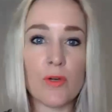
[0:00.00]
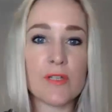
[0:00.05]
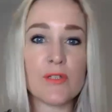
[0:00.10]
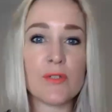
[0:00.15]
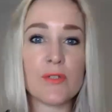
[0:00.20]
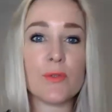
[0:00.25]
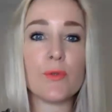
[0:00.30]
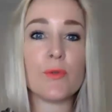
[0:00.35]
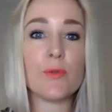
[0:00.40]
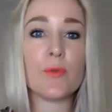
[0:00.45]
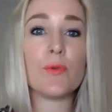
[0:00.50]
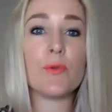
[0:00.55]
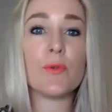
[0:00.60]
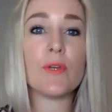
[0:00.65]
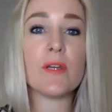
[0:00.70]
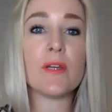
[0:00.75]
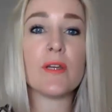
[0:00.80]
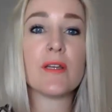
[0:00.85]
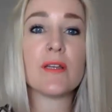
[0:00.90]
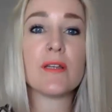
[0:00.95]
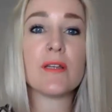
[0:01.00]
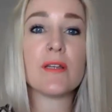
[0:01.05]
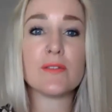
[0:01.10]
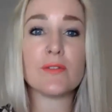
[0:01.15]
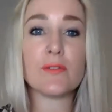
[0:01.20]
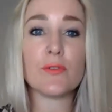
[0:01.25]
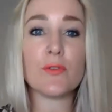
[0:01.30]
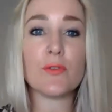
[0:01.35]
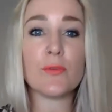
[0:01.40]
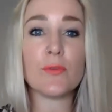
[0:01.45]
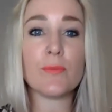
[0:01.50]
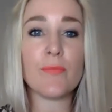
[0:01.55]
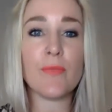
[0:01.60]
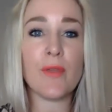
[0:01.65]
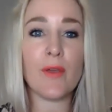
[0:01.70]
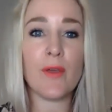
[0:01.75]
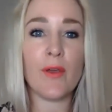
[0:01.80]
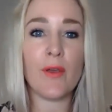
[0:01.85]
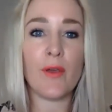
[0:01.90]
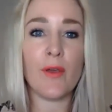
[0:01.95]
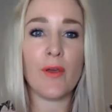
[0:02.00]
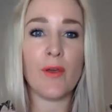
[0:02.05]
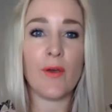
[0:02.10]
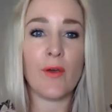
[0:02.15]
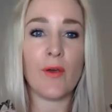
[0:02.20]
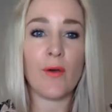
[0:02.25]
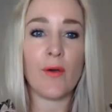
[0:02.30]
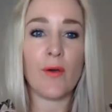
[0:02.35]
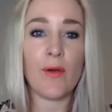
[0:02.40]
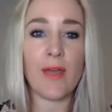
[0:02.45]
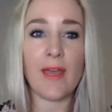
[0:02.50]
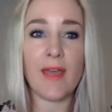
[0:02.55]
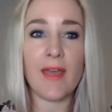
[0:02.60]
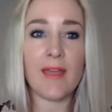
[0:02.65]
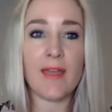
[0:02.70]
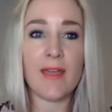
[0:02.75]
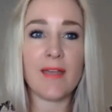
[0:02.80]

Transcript: it to Zoom. Okay,